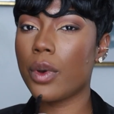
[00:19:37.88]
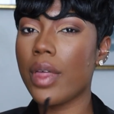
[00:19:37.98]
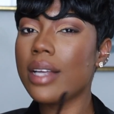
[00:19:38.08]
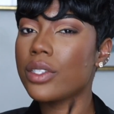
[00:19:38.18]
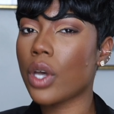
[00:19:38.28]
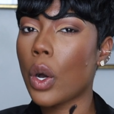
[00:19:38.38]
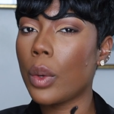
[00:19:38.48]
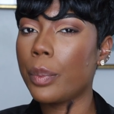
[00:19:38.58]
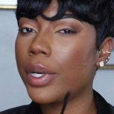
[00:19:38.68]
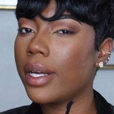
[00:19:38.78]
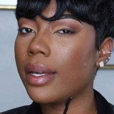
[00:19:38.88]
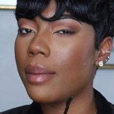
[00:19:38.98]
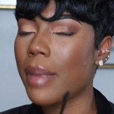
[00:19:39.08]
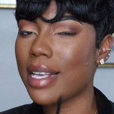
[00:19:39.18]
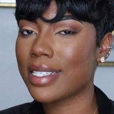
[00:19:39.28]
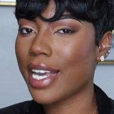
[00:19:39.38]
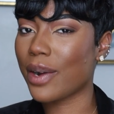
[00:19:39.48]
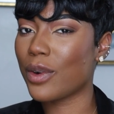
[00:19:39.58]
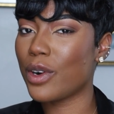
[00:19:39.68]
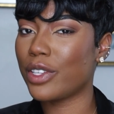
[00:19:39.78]
that don't put
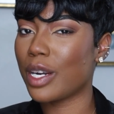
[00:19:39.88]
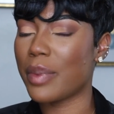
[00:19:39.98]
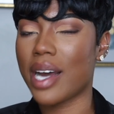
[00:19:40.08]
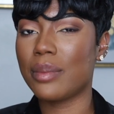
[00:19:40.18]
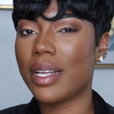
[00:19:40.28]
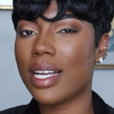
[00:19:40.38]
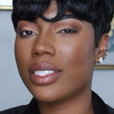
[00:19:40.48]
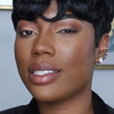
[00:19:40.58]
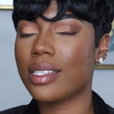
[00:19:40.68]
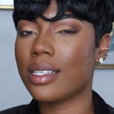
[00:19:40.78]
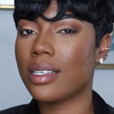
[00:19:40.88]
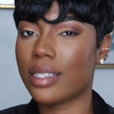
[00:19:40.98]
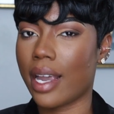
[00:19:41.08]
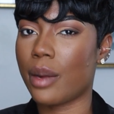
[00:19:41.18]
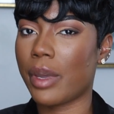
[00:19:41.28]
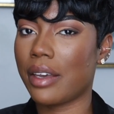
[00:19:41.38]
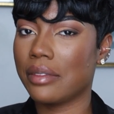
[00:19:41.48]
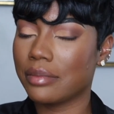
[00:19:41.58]
mascara on their bottom lashes scare me.